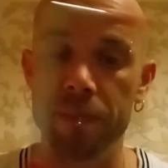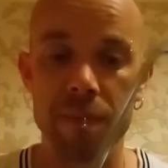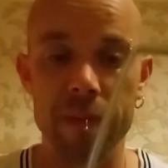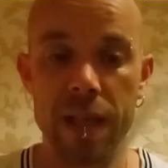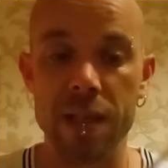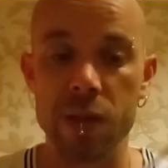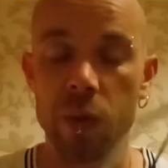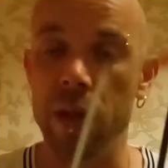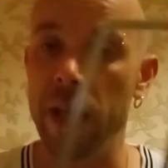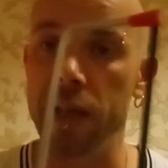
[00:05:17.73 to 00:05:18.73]
these
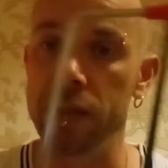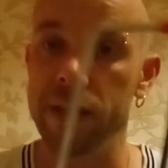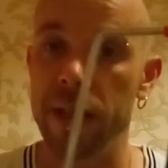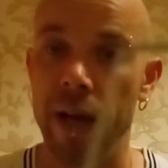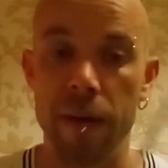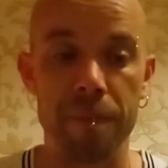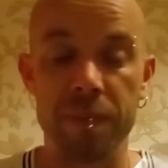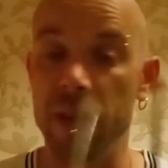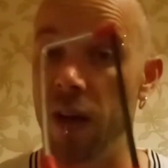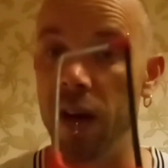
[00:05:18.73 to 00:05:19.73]
sort of things
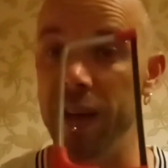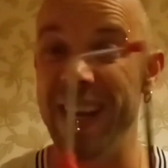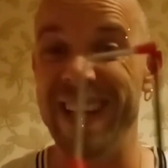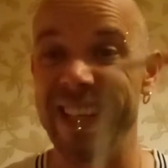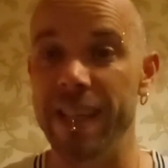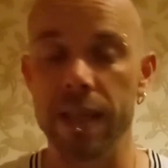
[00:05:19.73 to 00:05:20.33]
are needed.